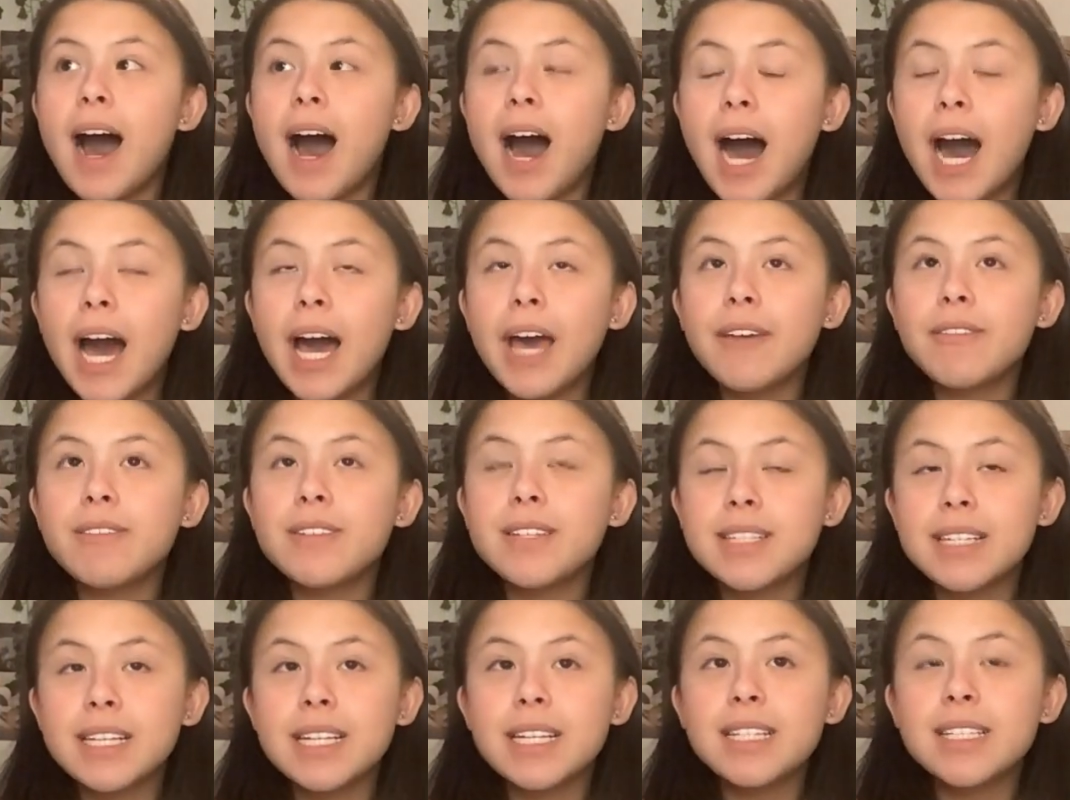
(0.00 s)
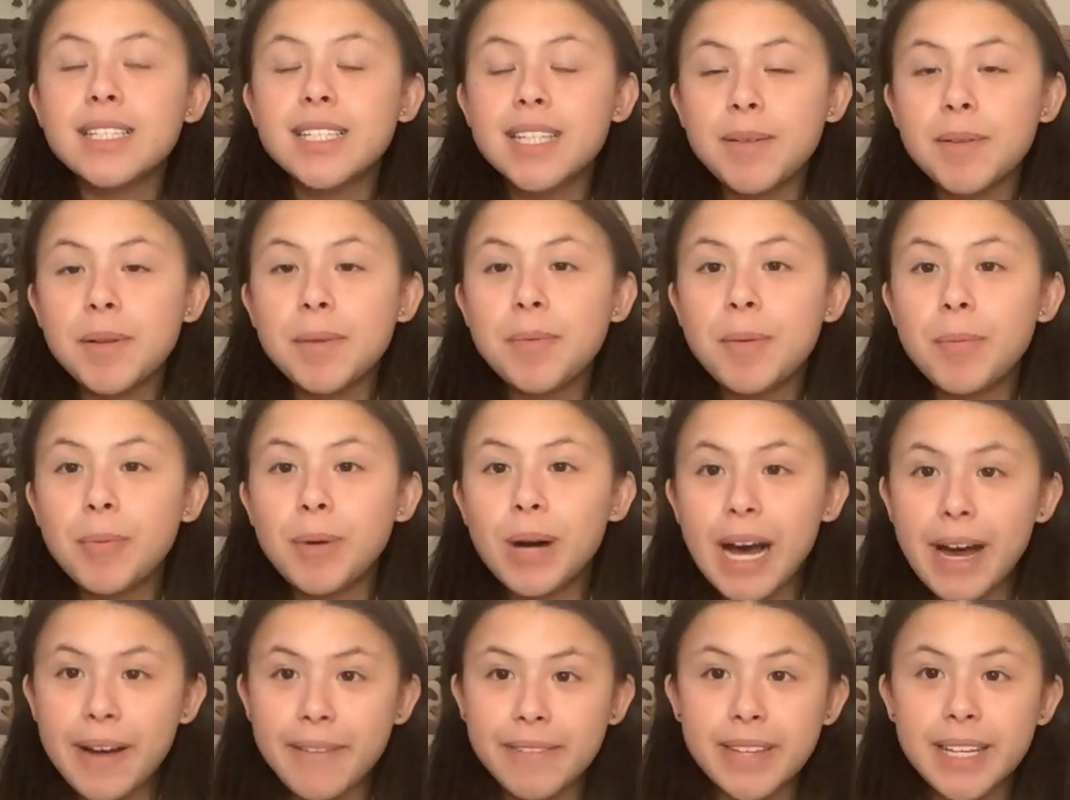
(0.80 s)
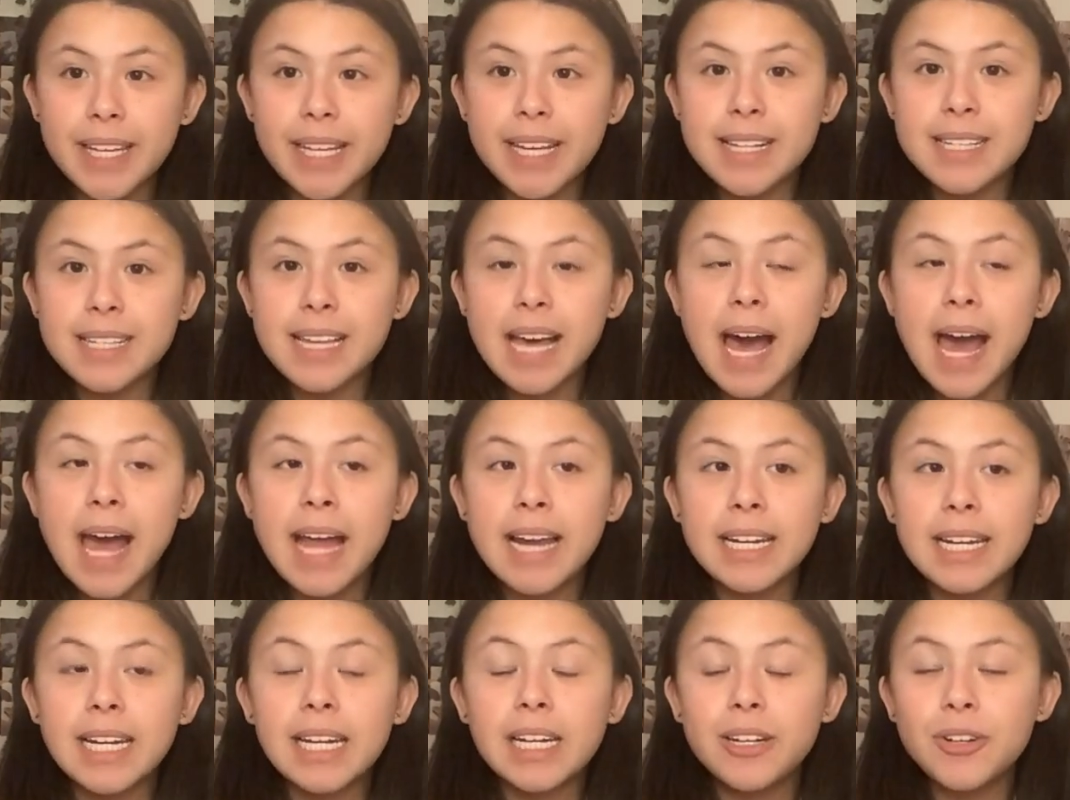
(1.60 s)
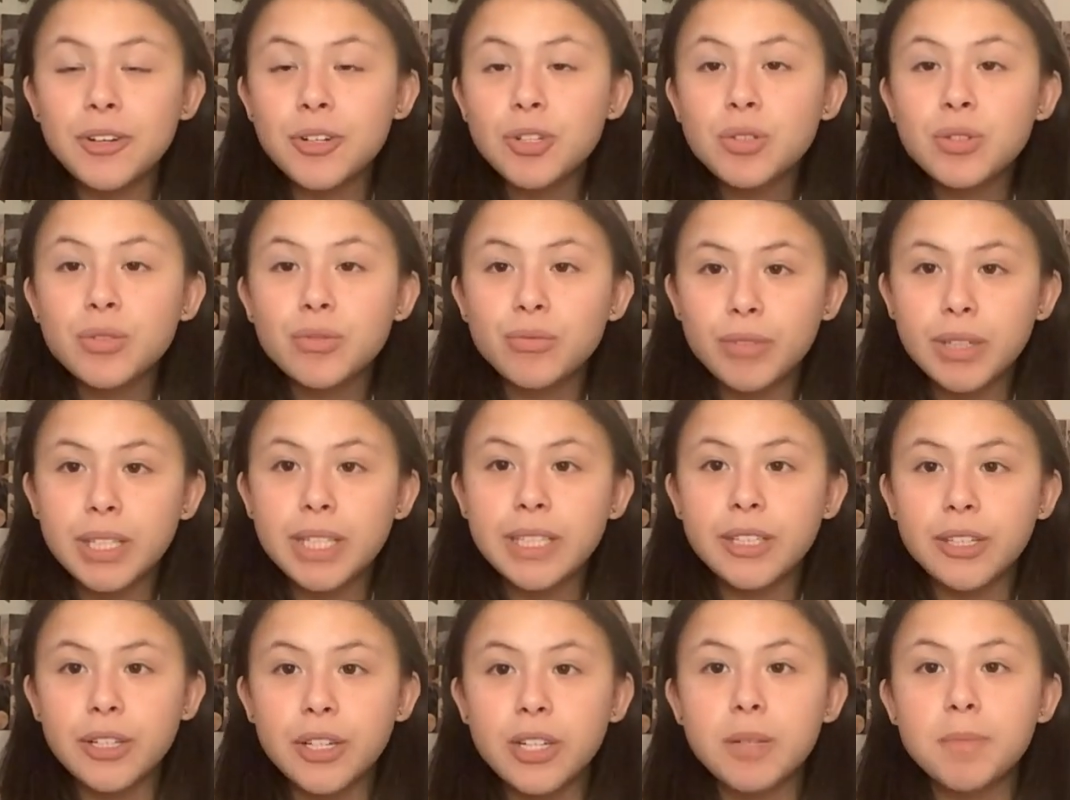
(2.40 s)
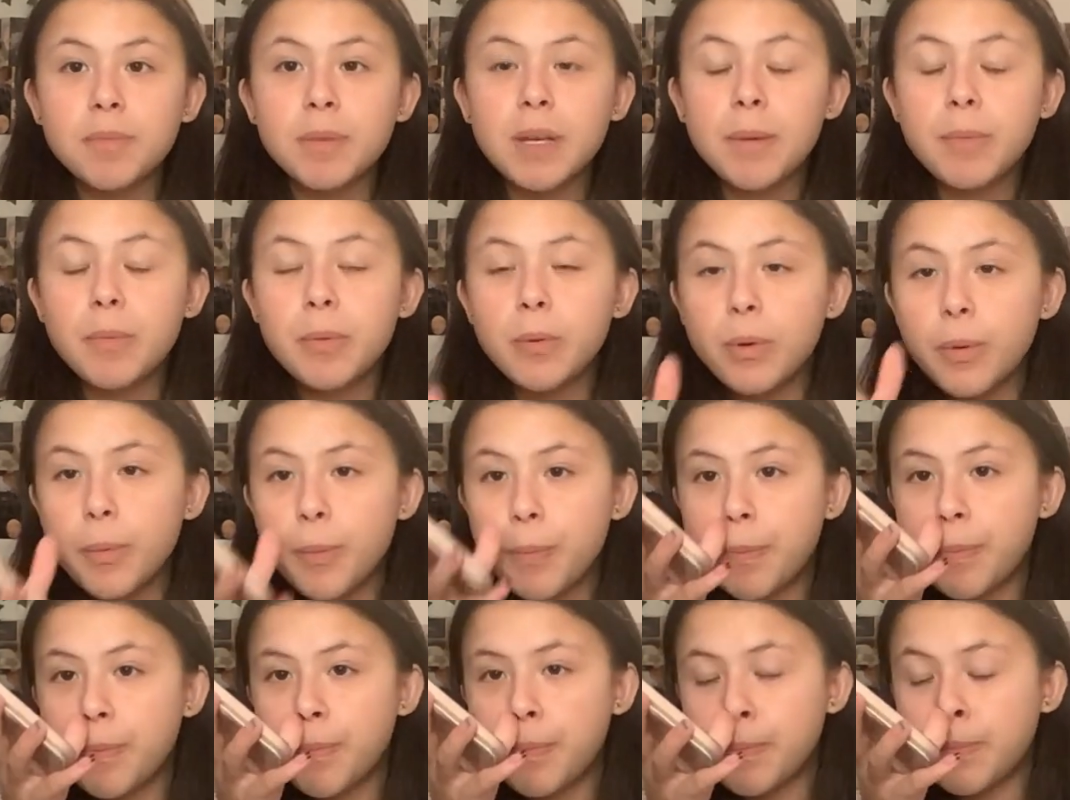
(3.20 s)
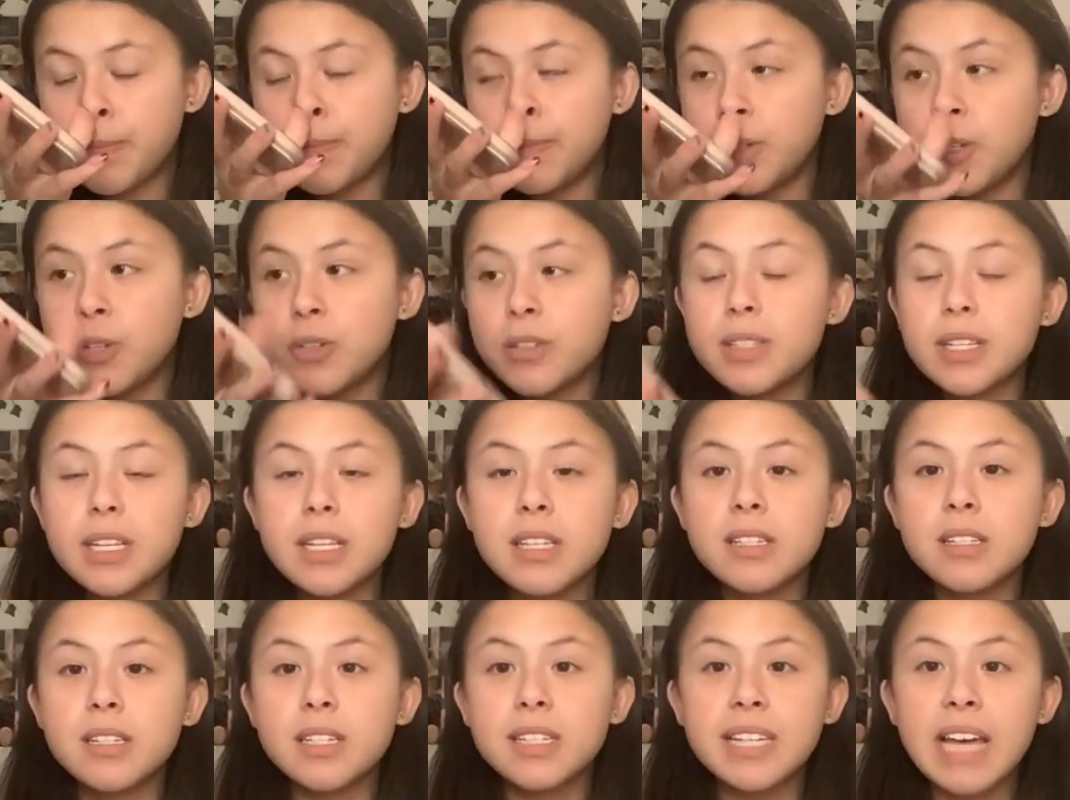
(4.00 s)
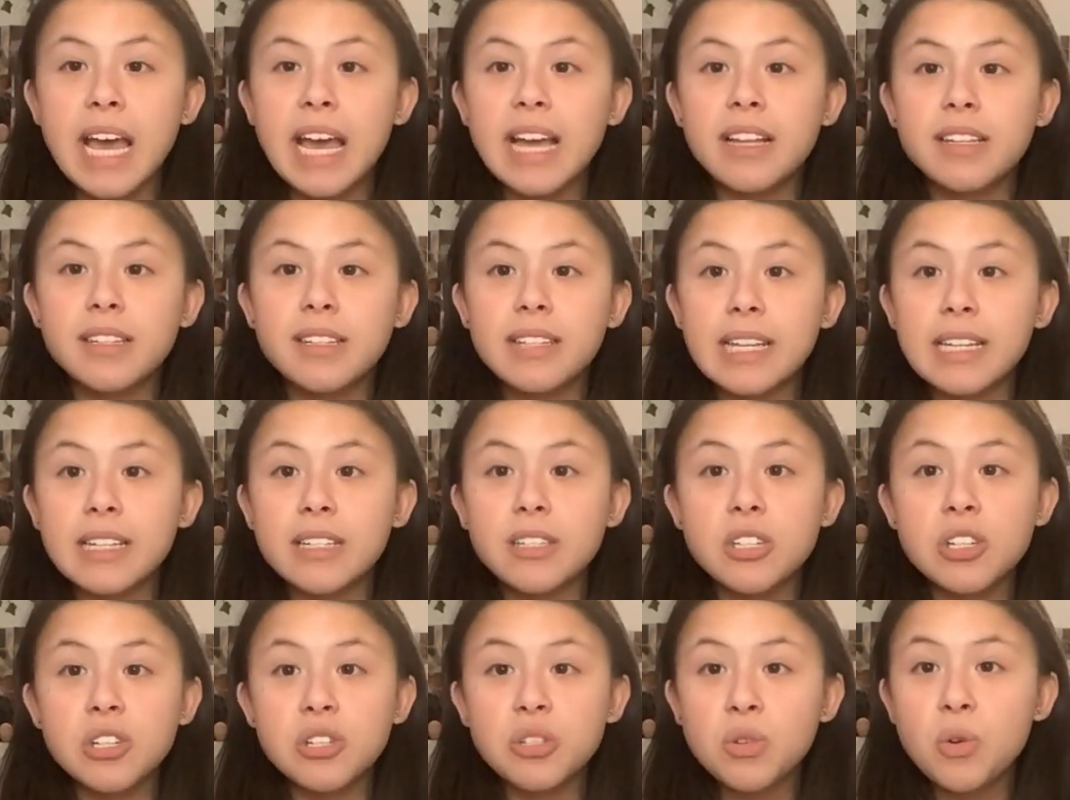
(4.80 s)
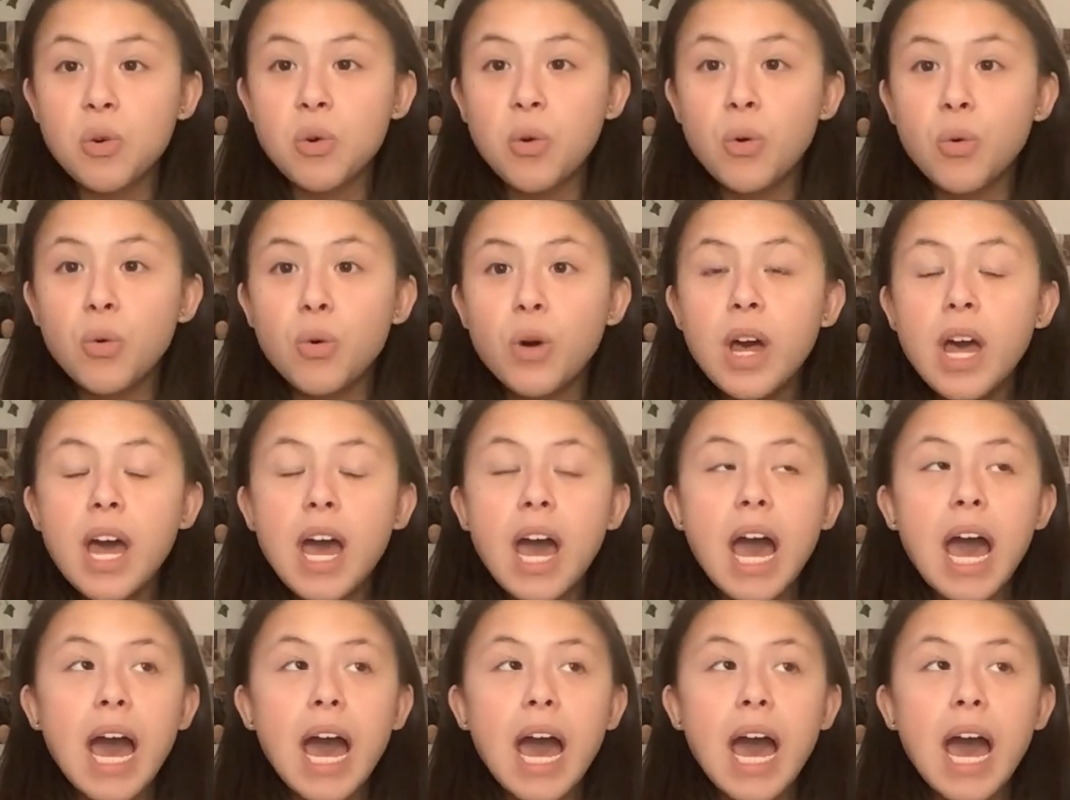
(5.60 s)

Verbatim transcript: I've seen so many people have these and it looks really good. People use these to take things to school.